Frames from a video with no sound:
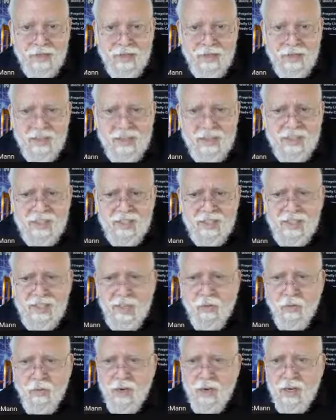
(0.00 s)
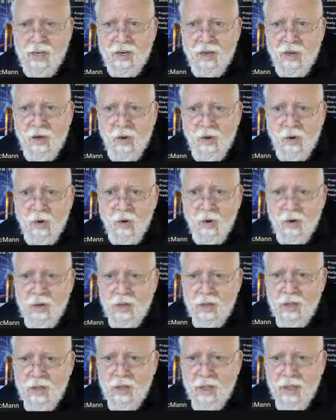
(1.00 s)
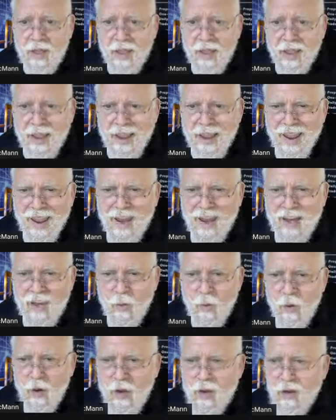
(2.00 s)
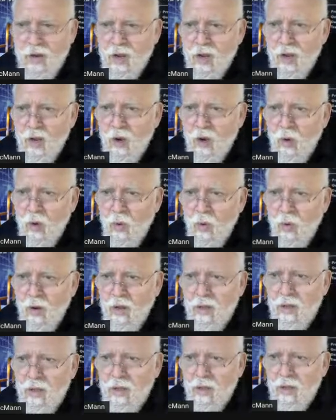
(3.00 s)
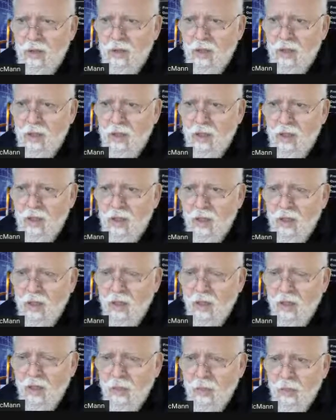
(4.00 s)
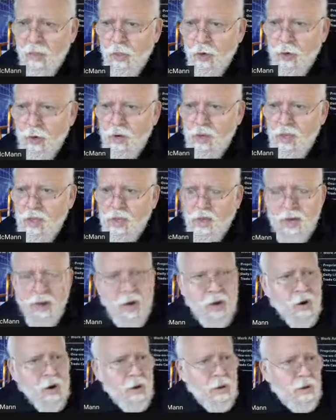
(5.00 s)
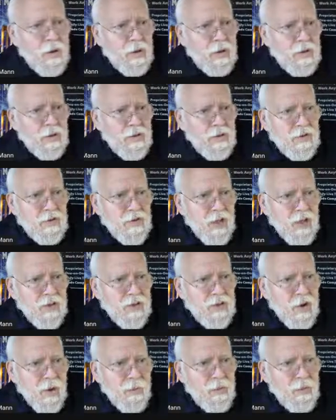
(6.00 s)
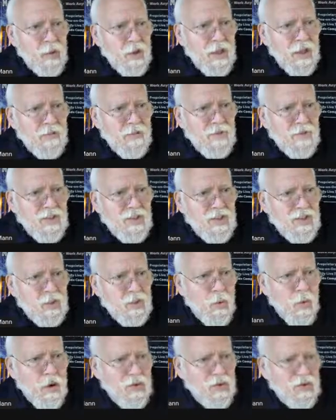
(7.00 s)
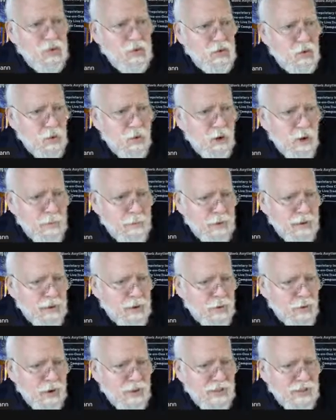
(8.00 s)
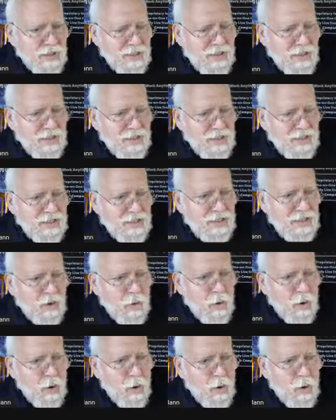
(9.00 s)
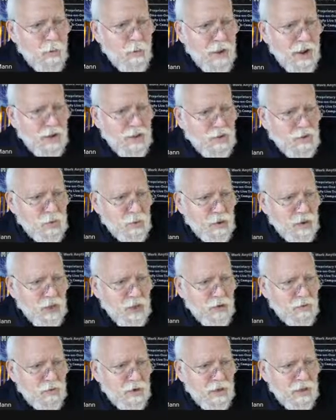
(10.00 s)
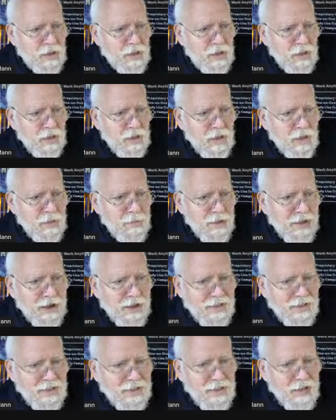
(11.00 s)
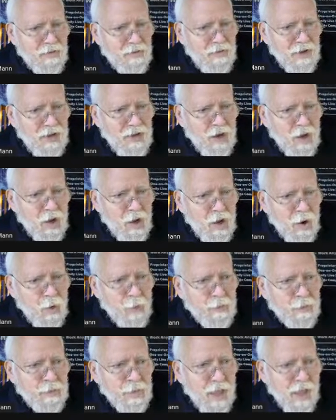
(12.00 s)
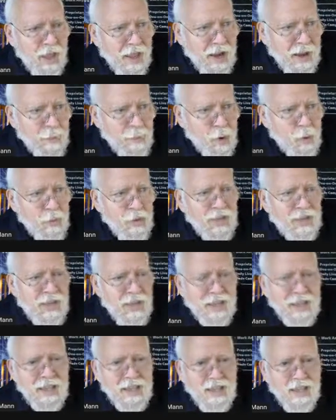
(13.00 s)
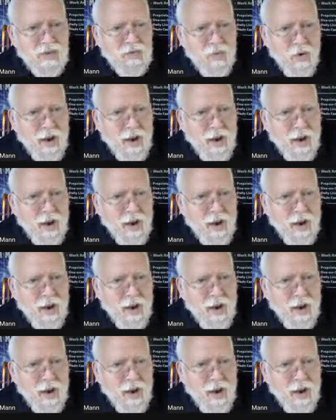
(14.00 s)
63, no. 81, no. 30, no. So I'm looking for situations where I'm either at 0 or minus 100, minus 70, no. And I'm only taking this